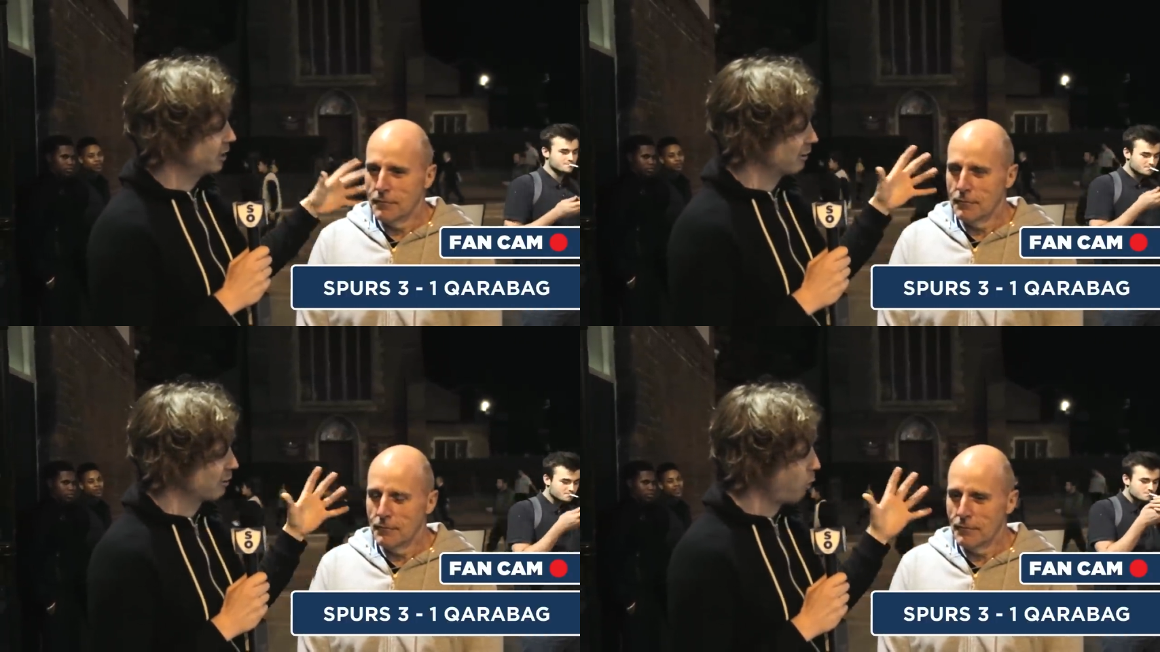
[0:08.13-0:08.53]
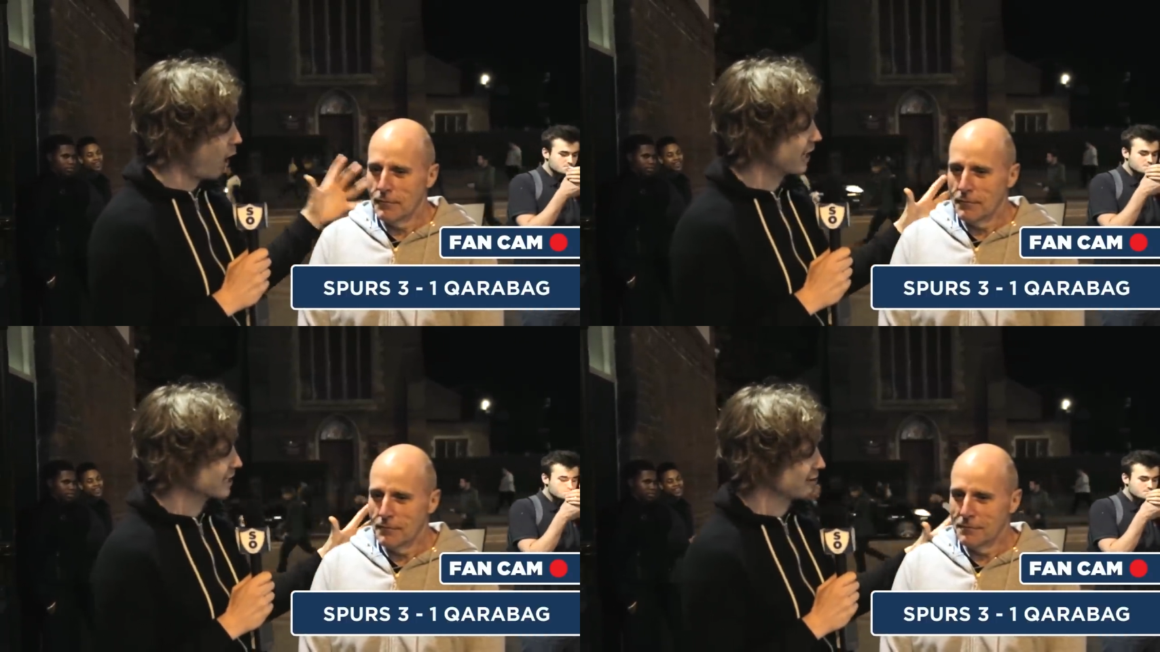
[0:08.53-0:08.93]
Speaker 1: You're a
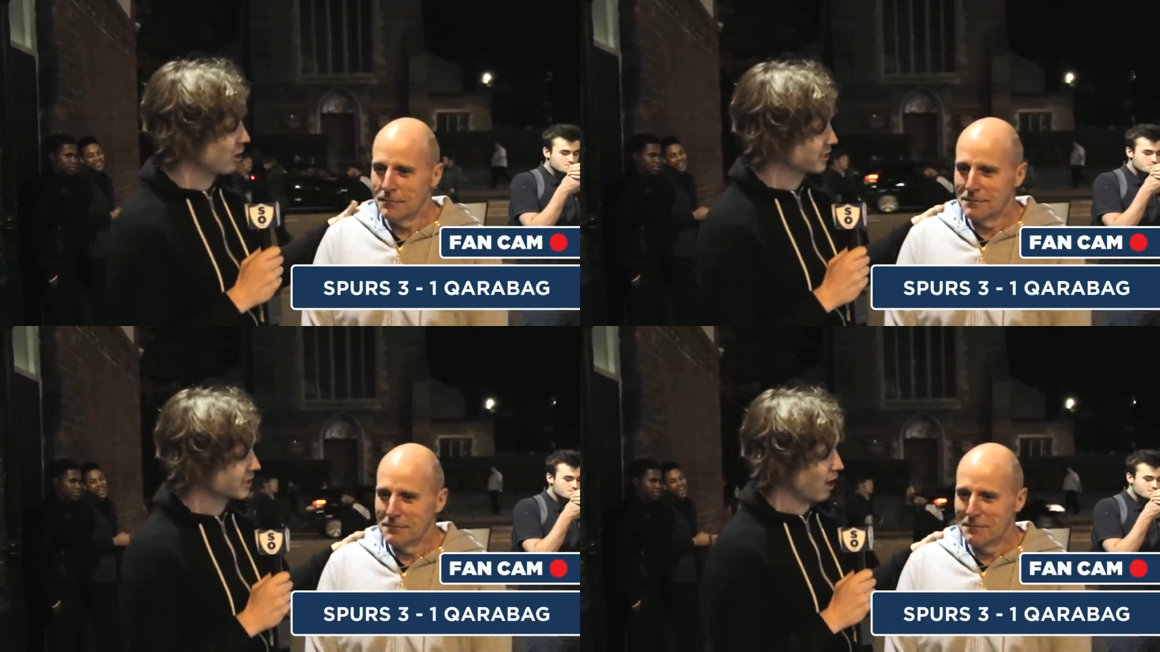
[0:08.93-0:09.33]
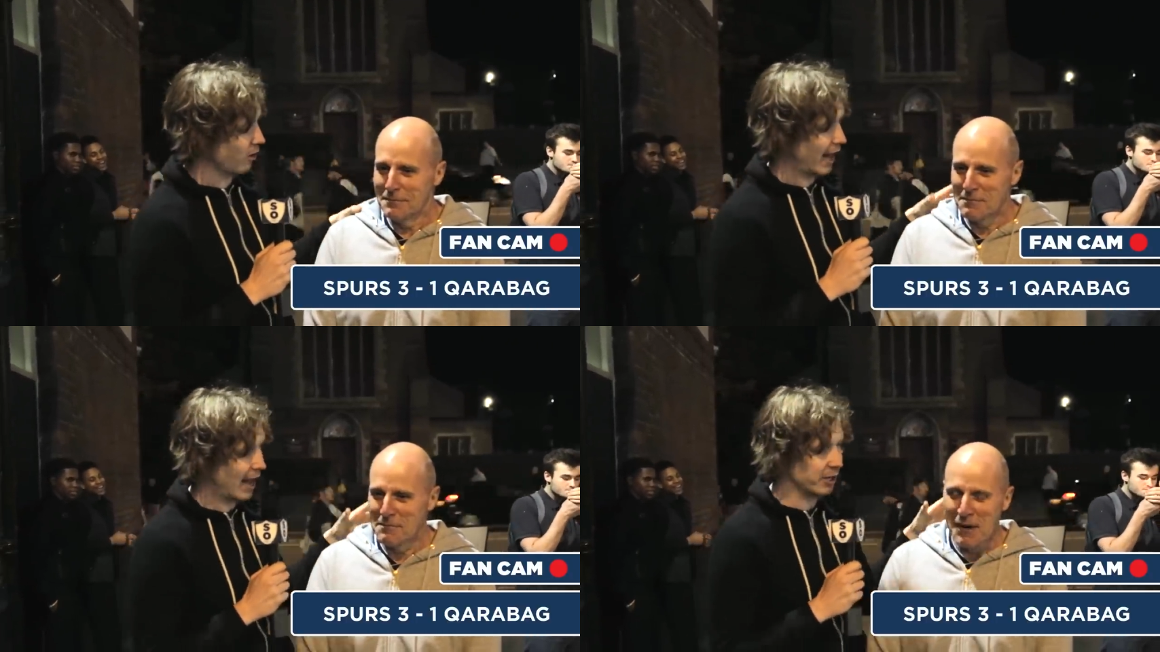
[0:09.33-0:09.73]
wiser old
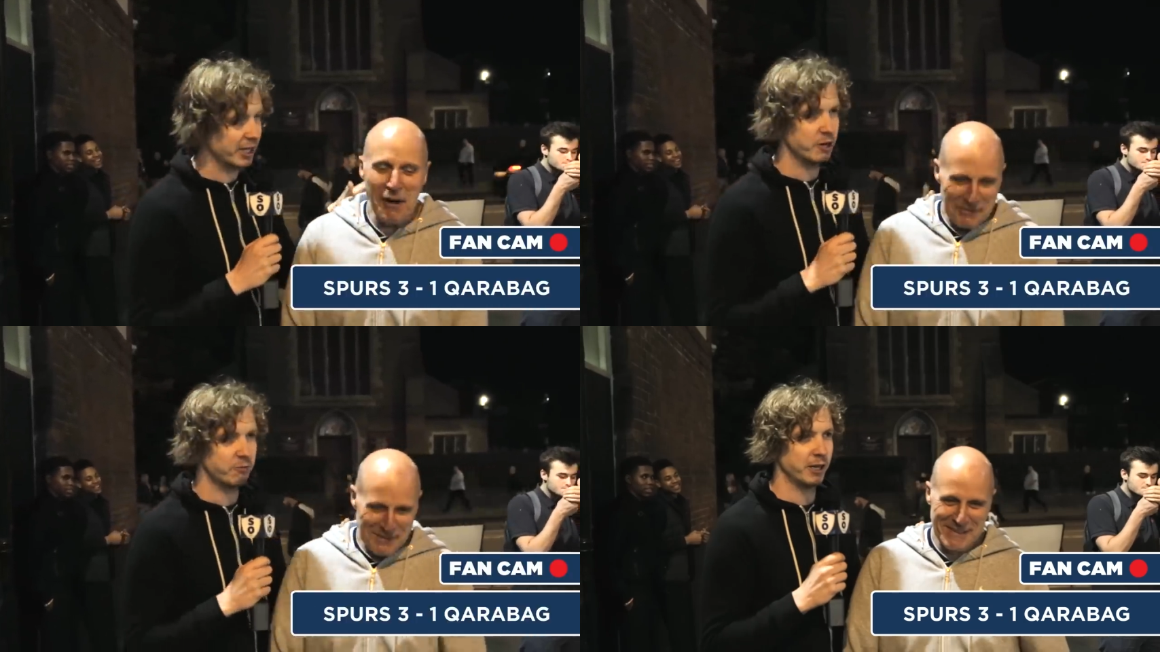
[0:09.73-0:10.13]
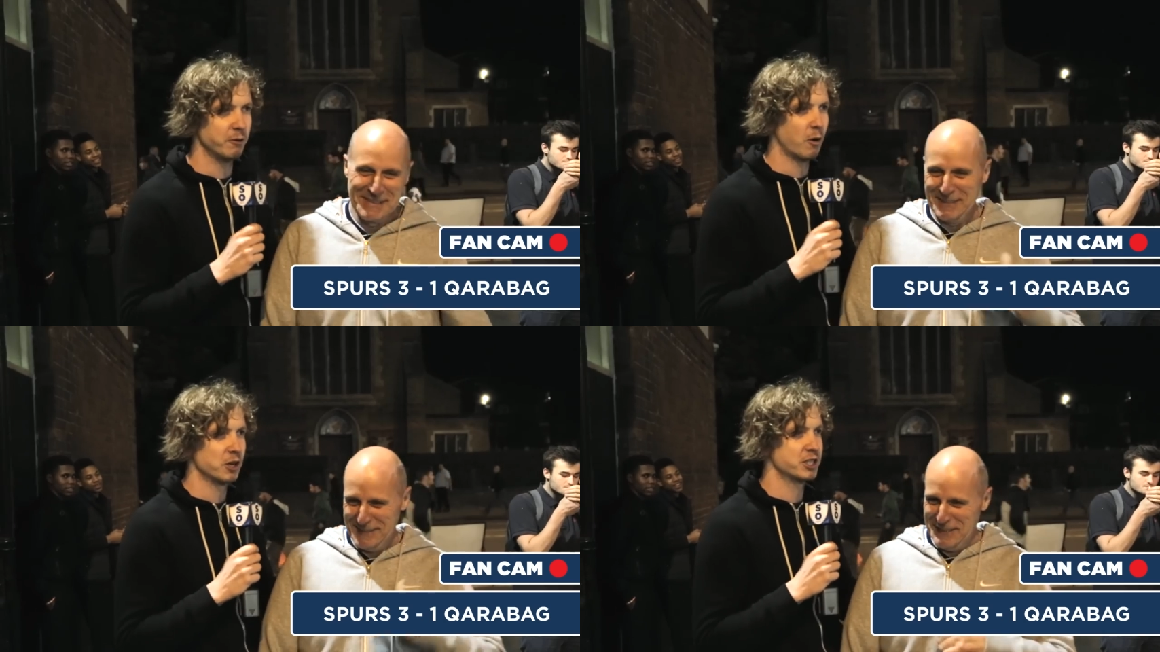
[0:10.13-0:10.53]
soul. How do you
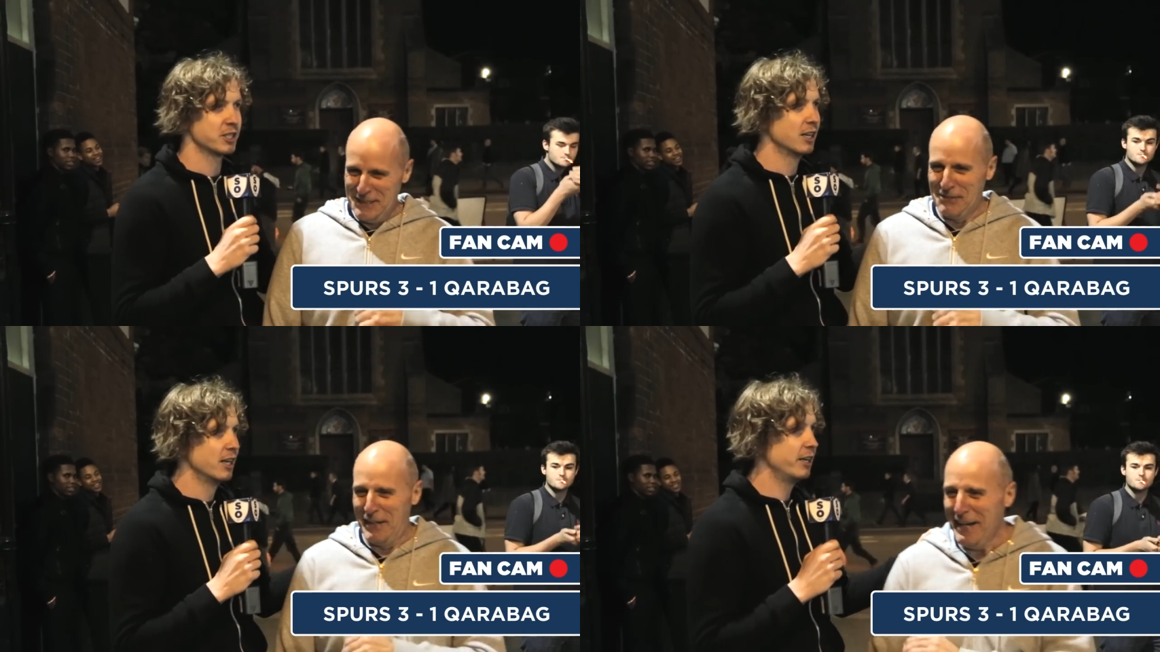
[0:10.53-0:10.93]
feel? You've watched